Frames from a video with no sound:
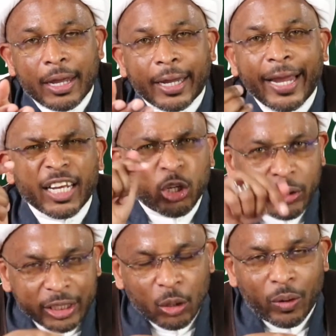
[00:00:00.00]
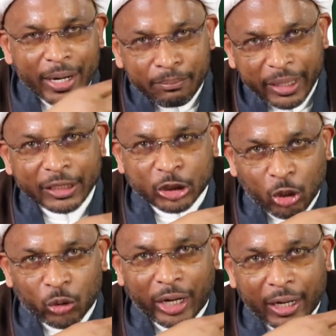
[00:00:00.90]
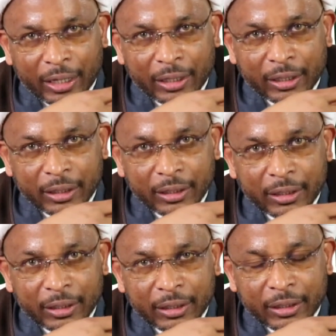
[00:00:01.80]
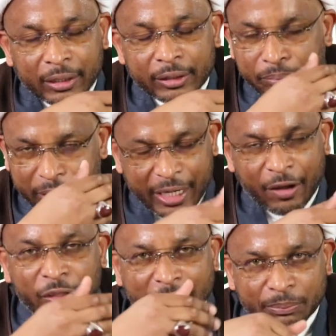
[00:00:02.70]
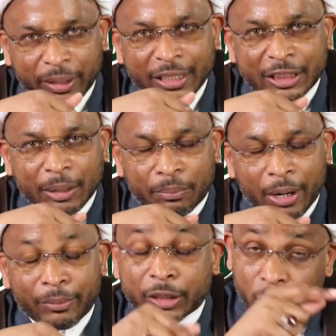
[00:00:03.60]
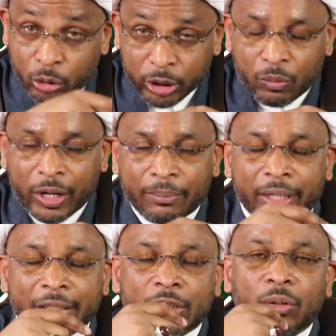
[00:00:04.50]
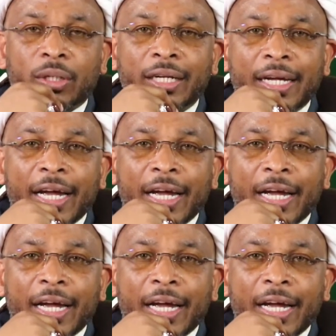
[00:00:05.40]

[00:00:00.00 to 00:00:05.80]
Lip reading: including the one in Minnesota, many of these police departments, including the one in Minnesota,